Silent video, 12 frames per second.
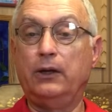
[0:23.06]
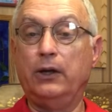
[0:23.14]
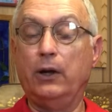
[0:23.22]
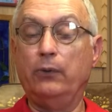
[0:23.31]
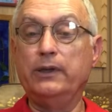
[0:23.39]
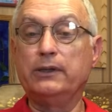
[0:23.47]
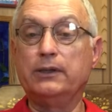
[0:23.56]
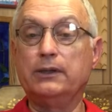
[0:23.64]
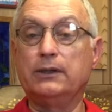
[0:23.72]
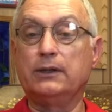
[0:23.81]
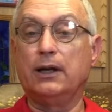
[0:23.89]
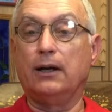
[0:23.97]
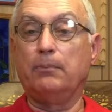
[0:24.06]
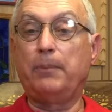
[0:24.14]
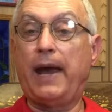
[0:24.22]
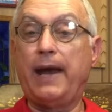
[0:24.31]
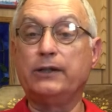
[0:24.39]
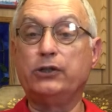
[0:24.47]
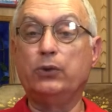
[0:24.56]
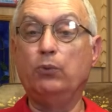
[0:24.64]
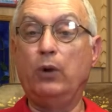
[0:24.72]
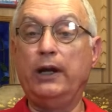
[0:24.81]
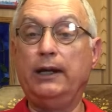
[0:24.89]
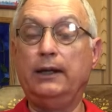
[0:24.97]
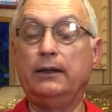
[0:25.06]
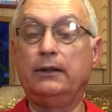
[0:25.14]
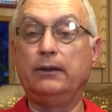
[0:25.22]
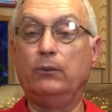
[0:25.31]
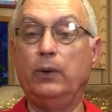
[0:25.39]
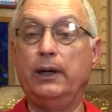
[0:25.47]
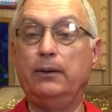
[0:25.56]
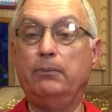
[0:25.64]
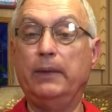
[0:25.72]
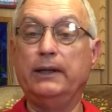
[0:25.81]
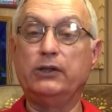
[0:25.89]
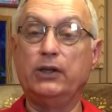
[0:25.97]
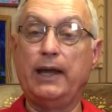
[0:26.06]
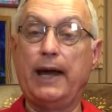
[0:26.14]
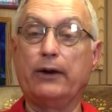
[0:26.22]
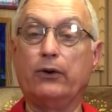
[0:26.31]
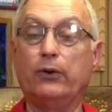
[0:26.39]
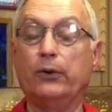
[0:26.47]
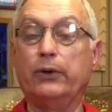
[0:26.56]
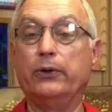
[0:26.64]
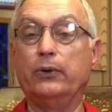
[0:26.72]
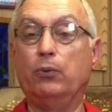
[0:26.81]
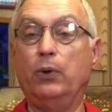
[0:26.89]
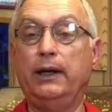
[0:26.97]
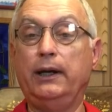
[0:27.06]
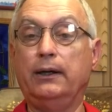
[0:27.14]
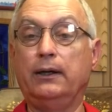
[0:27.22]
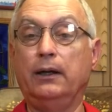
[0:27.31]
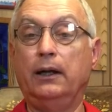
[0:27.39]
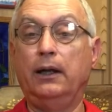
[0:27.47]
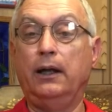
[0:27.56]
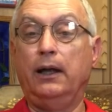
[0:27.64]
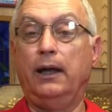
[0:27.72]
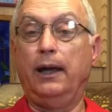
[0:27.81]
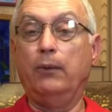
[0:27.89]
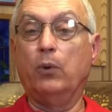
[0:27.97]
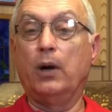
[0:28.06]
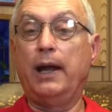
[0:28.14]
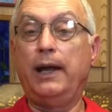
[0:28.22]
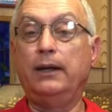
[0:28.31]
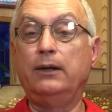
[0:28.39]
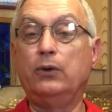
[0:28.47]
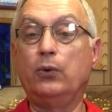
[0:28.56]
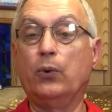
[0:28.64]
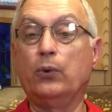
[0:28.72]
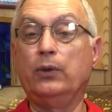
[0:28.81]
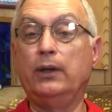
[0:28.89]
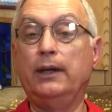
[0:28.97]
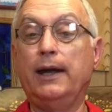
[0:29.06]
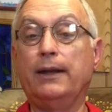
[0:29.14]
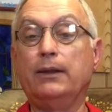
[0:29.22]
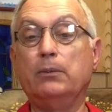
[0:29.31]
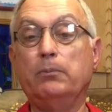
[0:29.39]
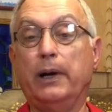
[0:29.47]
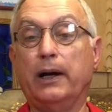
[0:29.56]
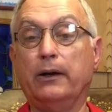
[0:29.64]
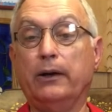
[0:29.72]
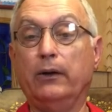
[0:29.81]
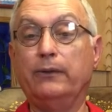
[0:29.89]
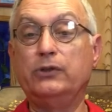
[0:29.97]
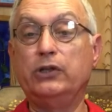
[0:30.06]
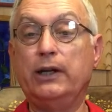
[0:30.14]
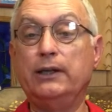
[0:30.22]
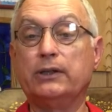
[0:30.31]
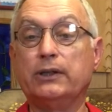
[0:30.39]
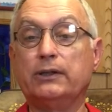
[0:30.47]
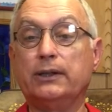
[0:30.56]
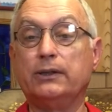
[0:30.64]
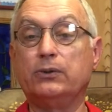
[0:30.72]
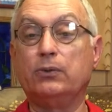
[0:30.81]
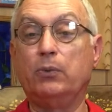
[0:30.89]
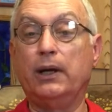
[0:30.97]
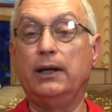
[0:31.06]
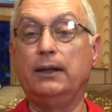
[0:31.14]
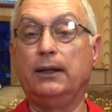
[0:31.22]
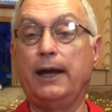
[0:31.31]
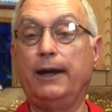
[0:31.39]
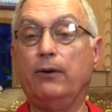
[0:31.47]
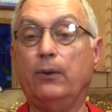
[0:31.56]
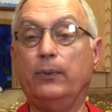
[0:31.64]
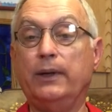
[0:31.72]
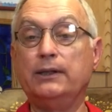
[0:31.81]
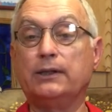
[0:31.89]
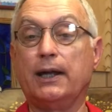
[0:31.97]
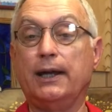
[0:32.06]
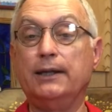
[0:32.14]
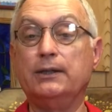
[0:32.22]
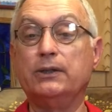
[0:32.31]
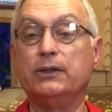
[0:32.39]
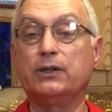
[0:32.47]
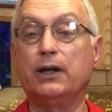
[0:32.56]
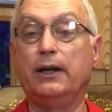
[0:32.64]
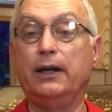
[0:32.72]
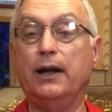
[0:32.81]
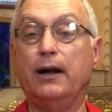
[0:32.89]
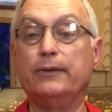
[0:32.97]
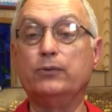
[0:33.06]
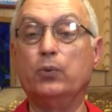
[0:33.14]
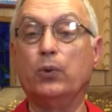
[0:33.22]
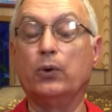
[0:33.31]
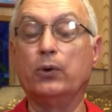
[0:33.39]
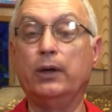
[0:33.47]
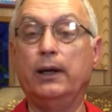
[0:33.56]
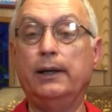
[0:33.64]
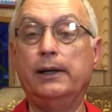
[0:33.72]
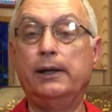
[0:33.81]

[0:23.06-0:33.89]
You know, this is uh, Passion Week, and we mentioned that earlier in the week. And we're heading toward the death and burial of Jesus as we think on these things and study God's Word.